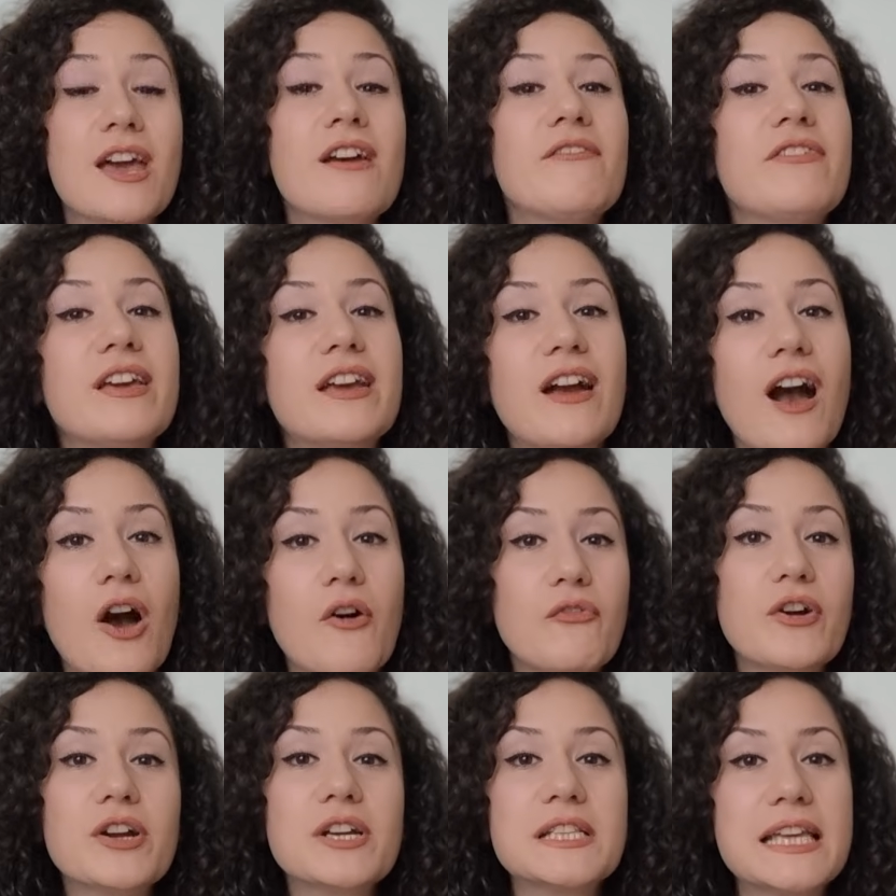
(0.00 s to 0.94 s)
We
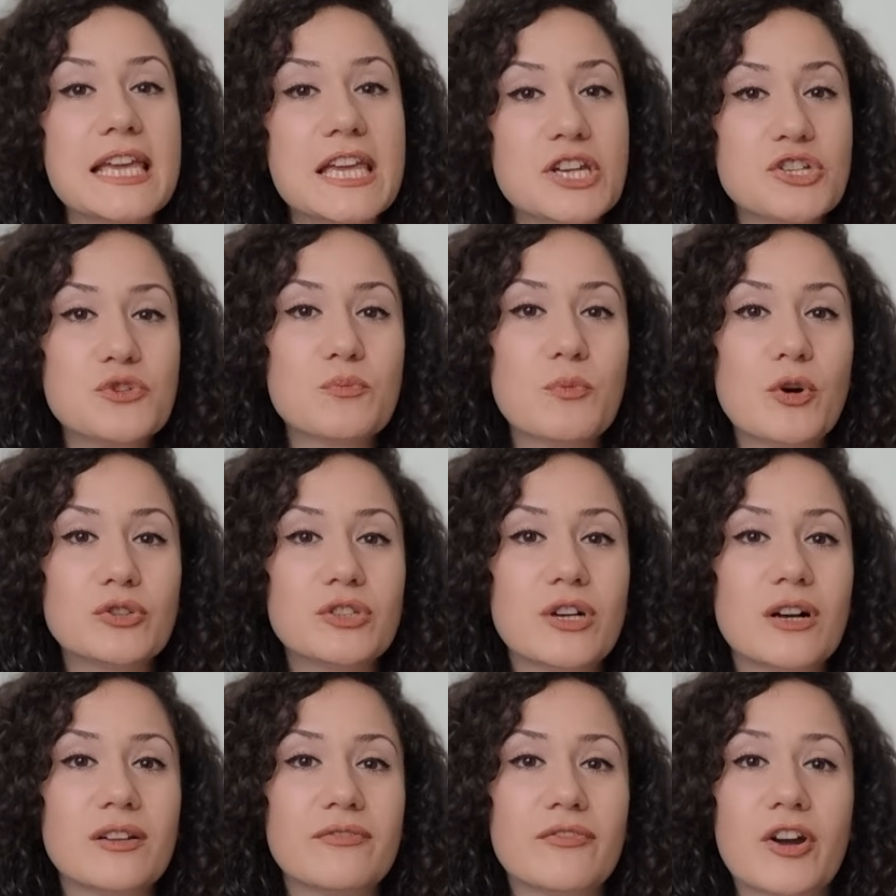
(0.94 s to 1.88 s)
covered each
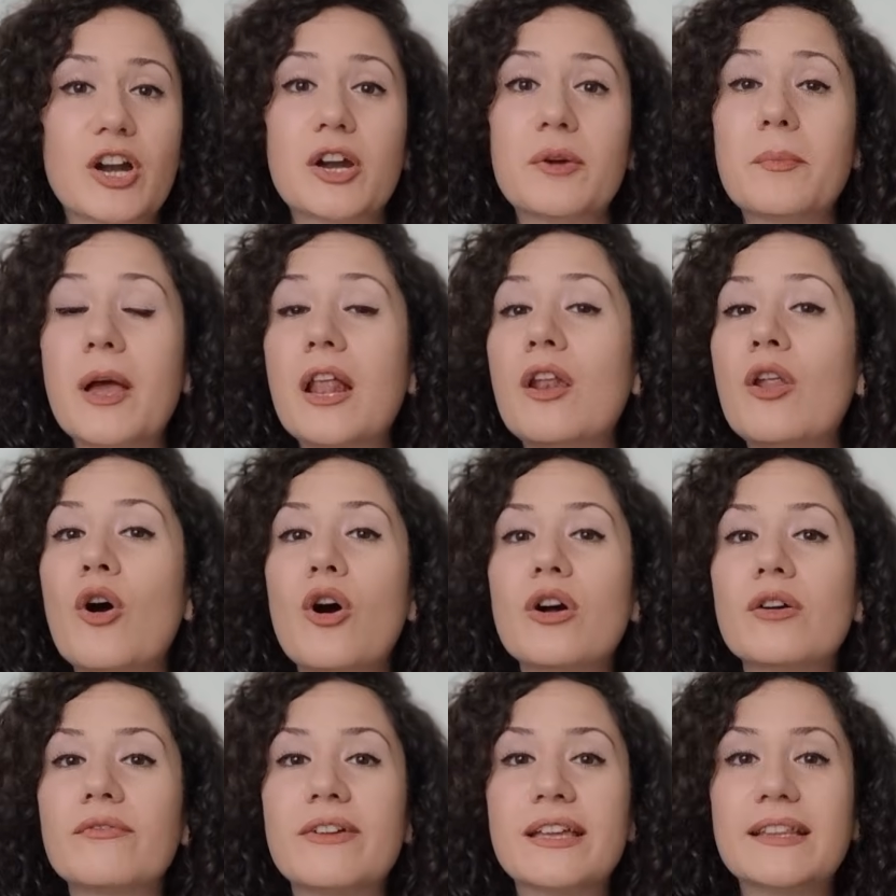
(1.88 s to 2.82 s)
modal verb
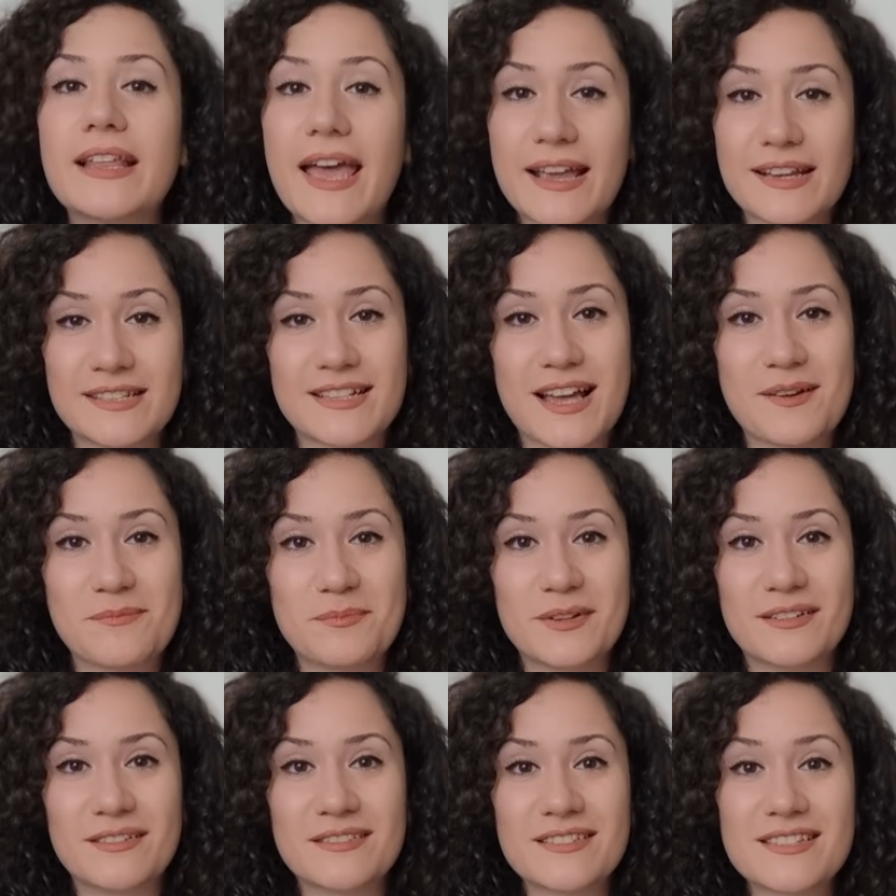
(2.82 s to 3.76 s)
along with
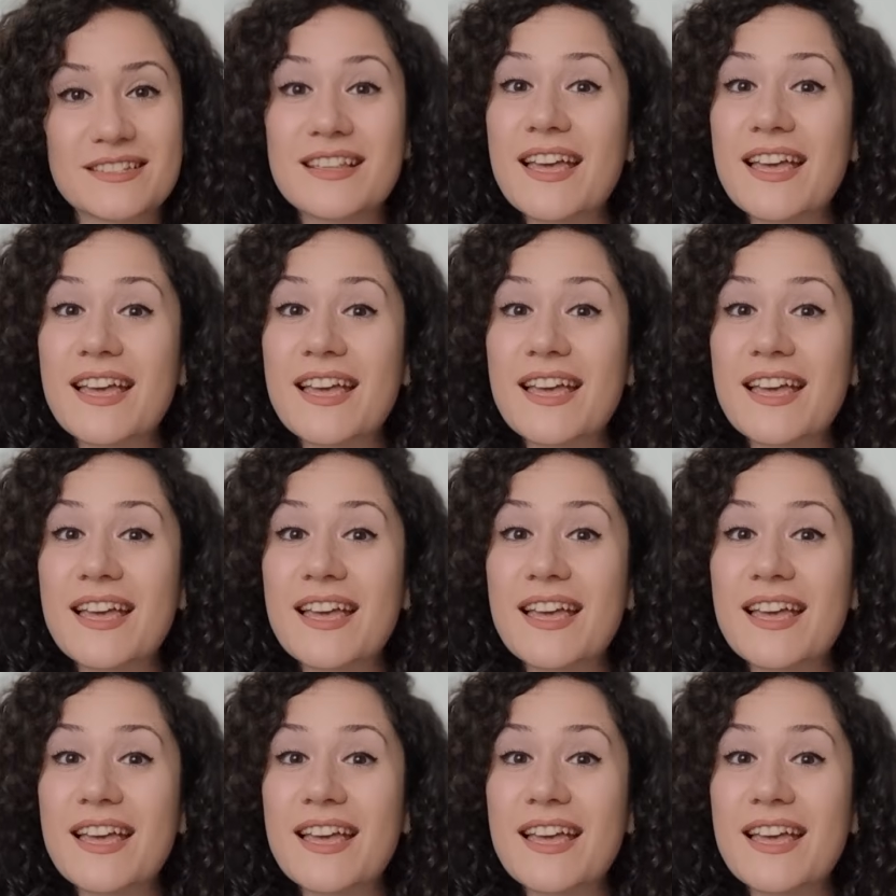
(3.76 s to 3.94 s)
examples.